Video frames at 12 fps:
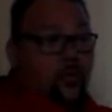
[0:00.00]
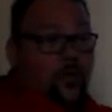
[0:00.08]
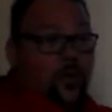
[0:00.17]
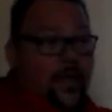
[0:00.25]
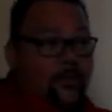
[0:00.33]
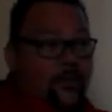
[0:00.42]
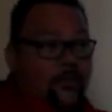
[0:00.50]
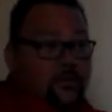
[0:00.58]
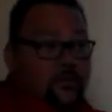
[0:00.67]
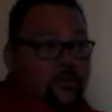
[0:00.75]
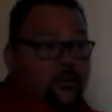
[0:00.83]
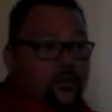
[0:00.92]
What
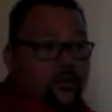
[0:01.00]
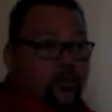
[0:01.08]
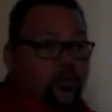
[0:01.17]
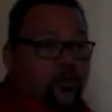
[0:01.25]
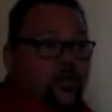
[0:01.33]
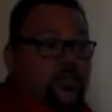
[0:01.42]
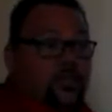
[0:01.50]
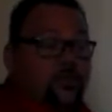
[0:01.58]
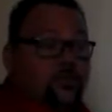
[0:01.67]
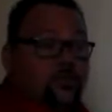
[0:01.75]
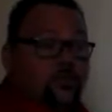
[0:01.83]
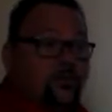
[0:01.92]
happens? You're going to
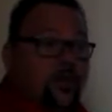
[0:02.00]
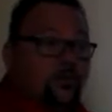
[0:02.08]
continue,